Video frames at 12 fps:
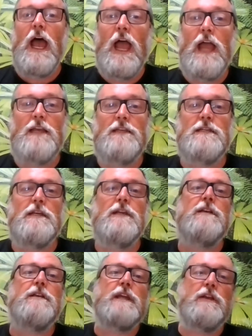and
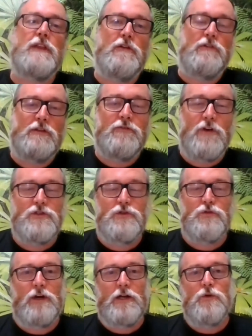they're there in the
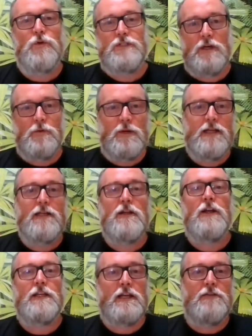fossil record. So we can
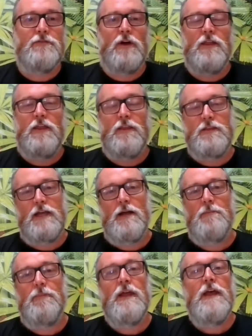identify that
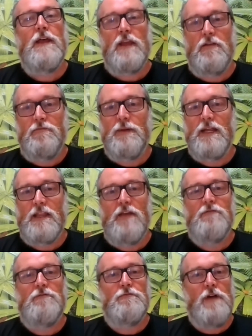they've been
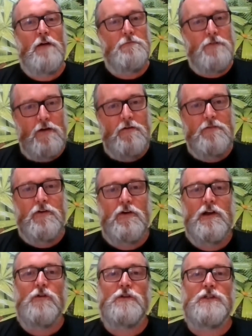there a very,
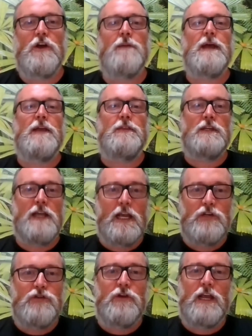very long time, and the
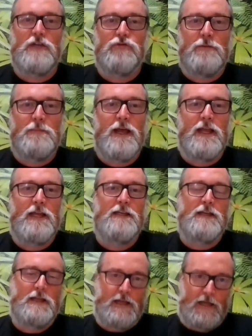Daintree has
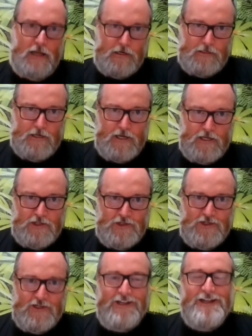remained
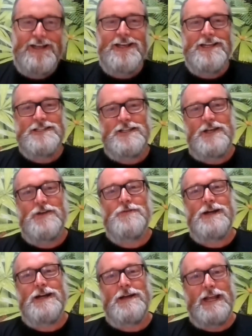untouched. So
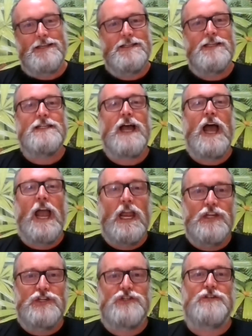it has these
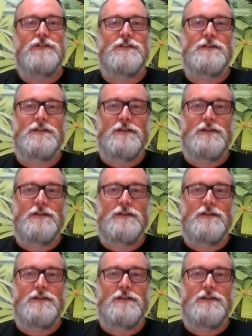ancient